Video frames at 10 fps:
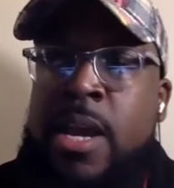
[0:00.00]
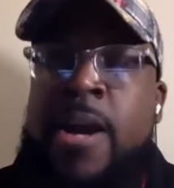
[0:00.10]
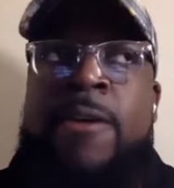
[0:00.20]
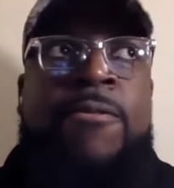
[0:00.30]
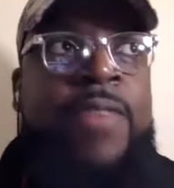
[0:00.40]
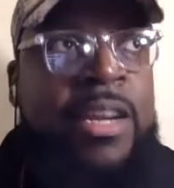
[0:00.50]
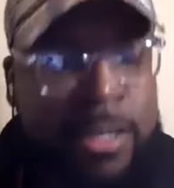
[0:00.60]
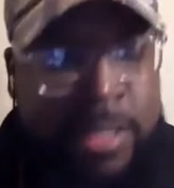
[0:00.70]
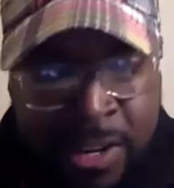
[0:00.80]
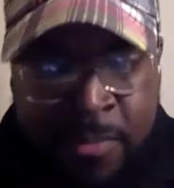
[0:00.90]
Uh, we find
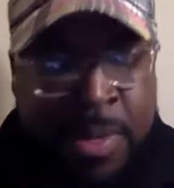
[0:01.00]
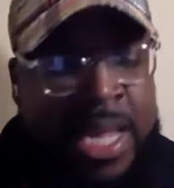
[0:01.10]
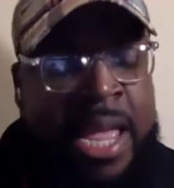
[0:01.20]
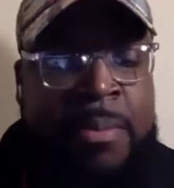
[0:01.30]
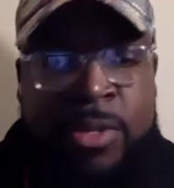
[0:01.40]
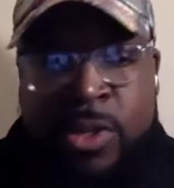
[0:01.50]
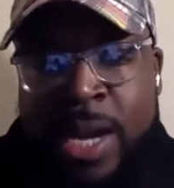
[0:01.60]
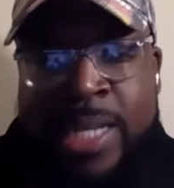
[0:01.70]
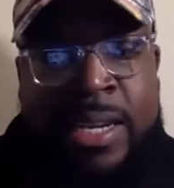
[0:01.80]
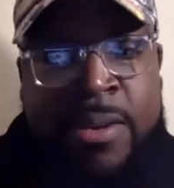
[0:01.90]
ourselves being able
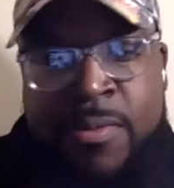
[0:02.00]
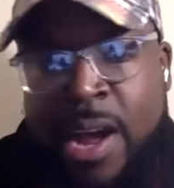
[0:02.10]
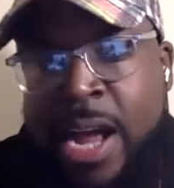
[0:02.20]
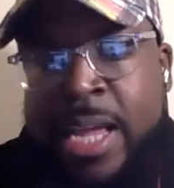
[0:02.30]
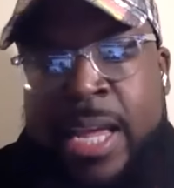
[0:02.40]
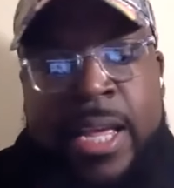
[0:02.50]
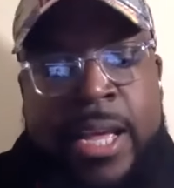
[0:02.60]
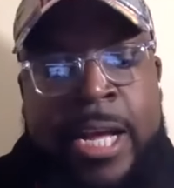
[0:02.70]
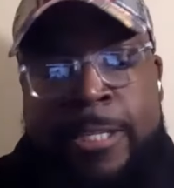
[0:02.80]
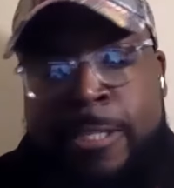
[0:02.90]
to identify
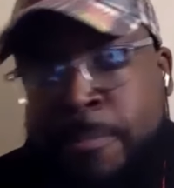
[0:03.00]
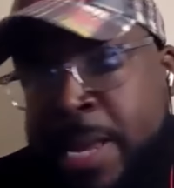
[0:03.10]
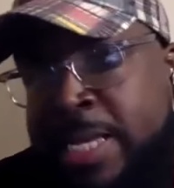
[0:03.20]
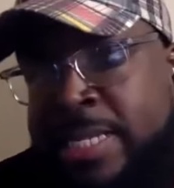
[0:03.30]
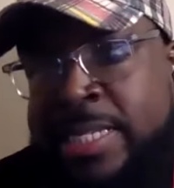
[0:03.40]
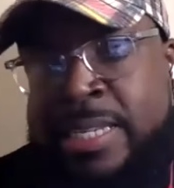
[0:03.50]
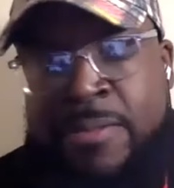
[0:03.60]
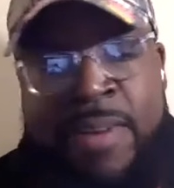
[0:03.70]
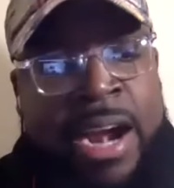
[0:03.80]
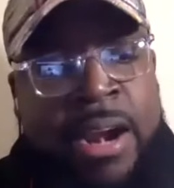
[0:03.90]
uh, spaces and
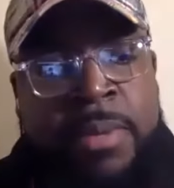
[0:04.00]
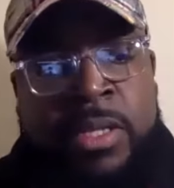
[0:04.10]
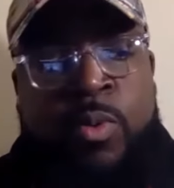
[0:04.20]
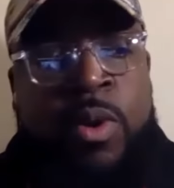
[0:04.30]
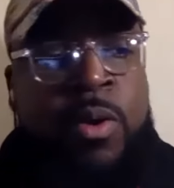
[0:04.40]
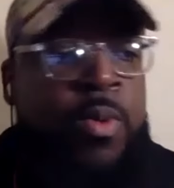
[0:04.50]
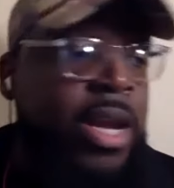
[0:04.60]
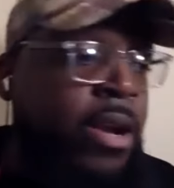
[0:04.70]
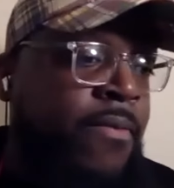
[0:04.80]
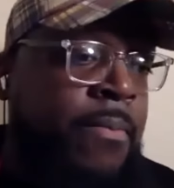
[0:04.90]
environments where
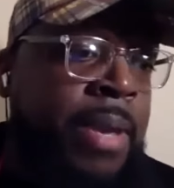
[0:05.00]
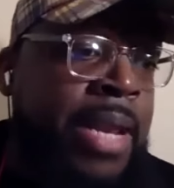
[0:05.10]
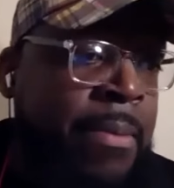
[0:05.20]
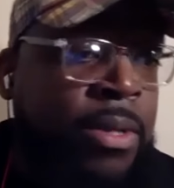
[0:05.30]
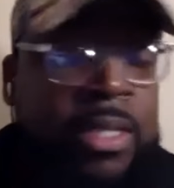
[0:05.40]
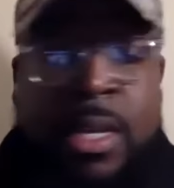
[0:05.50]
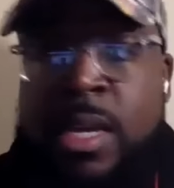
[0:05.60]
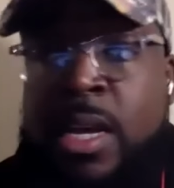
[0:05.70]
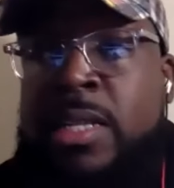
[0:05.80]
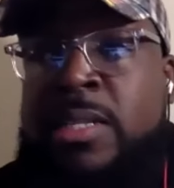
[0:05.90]
we have been able to
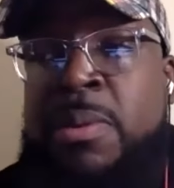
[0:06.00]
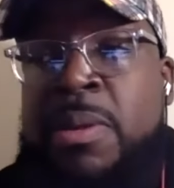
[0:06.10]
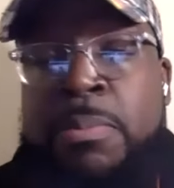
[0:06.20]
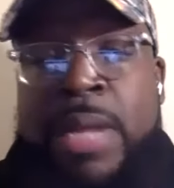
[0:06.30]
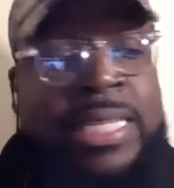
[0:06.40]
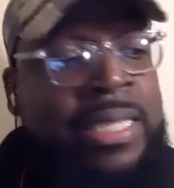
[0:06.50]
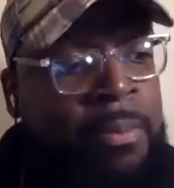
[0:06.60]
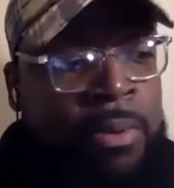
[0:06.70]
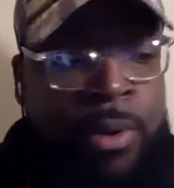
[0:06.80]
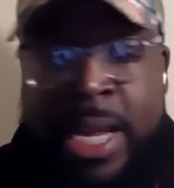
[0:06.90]
to be blessed to
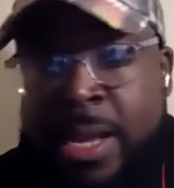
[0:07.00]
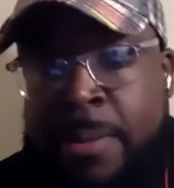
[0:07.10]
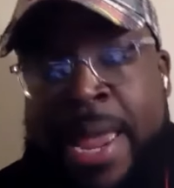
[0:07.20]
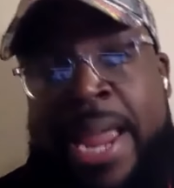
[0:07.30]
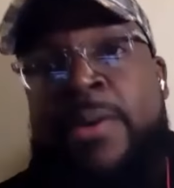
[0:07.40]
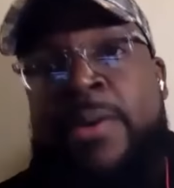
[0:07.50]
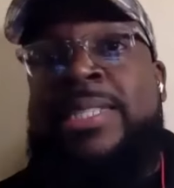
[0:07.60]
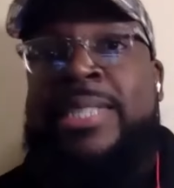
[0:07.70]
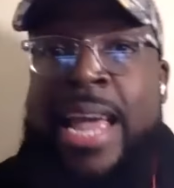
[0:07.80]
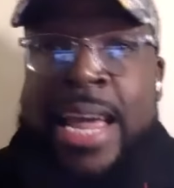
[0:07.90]
bring
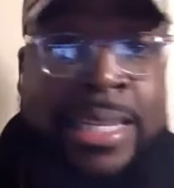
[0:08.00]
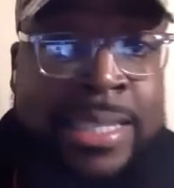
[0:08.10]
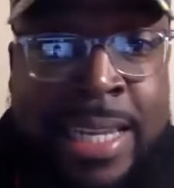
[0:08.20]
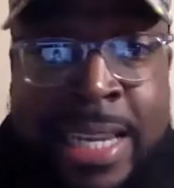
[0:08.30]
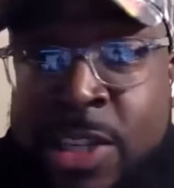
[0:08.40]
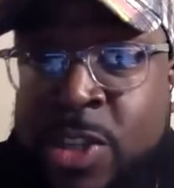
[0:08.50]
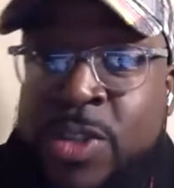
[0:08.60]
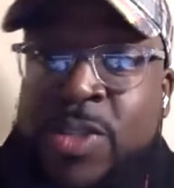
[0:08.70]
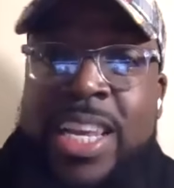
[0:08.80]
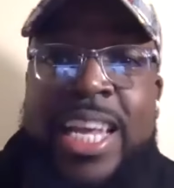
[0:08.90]
parents and
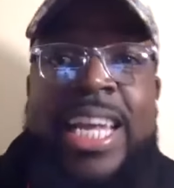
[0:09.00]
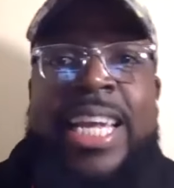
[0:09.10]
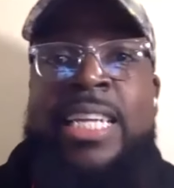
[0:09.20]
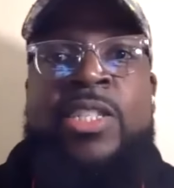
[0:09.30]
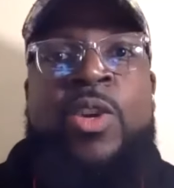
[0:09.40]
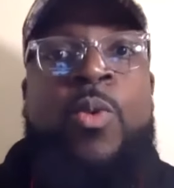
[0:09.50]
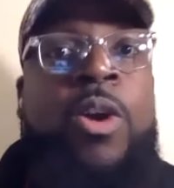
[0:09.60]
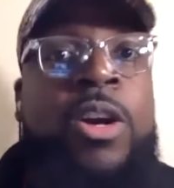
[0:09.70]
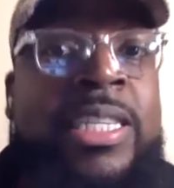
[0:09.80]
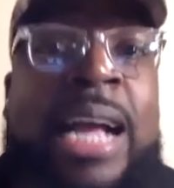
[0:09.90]
teachers into
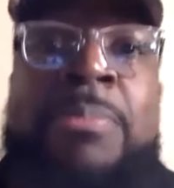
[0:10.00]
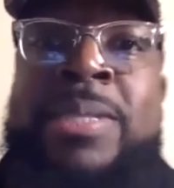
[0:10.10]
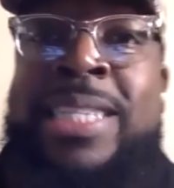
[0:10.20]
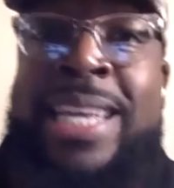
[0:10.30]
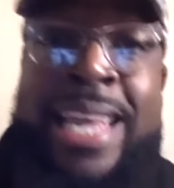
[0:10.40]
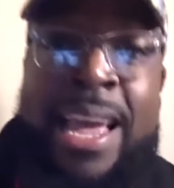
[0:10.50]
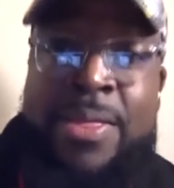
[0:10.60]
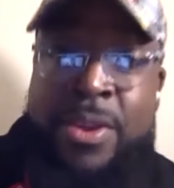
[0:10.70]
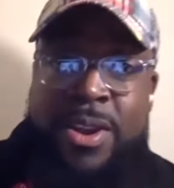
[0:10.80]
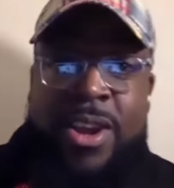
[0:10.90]
workshops
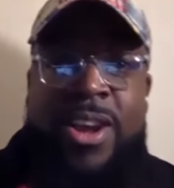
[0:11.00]
together